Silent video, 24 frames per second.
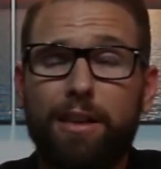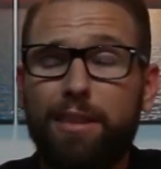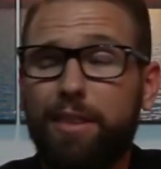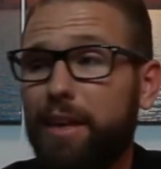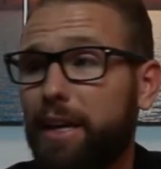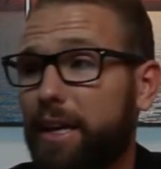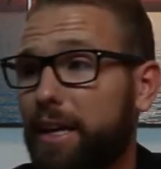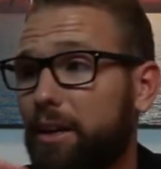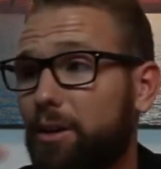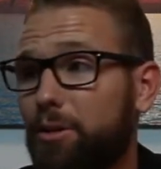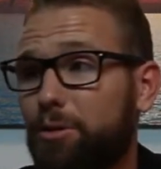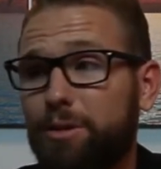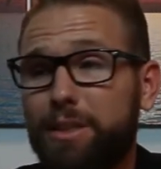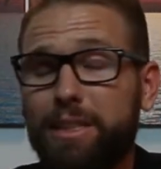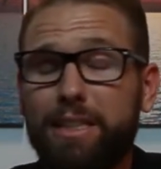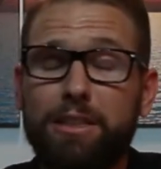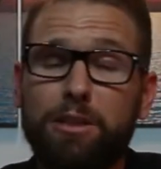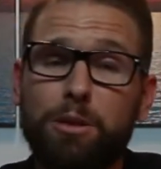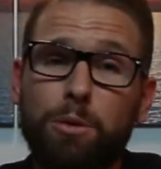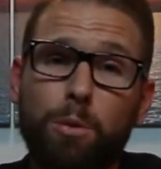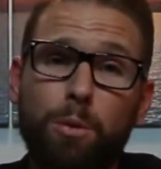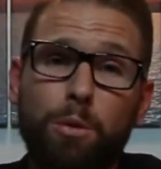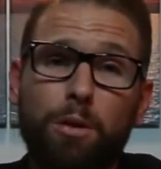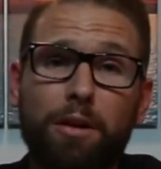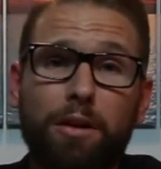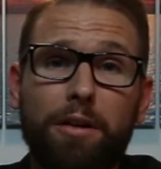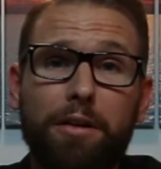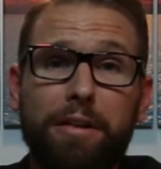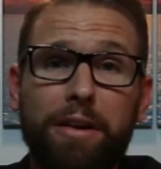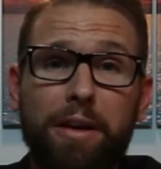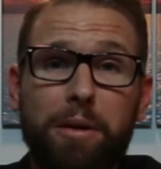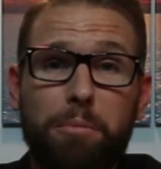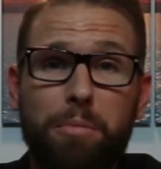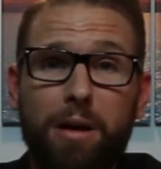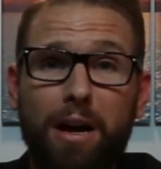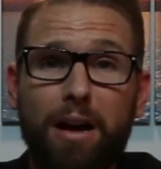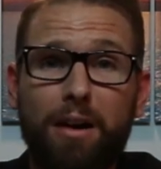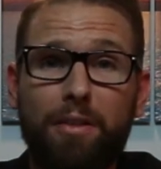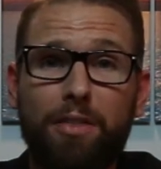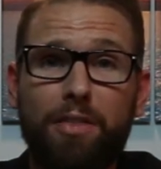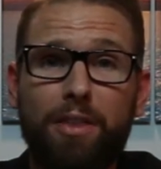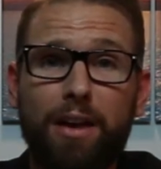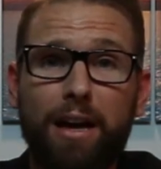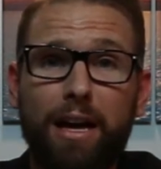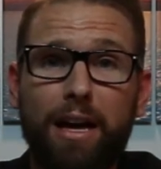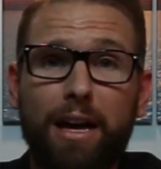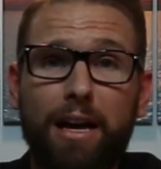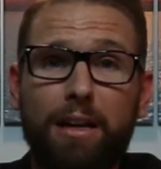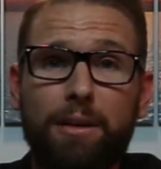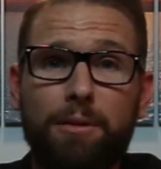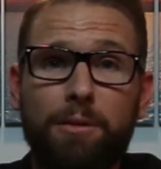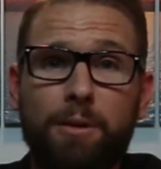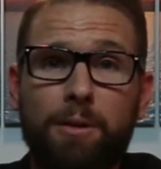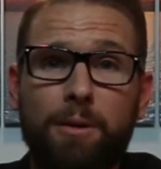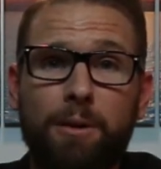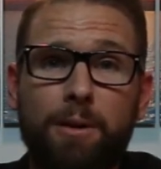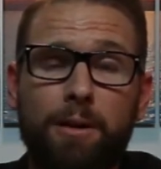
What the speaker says: They don't need to worry about that.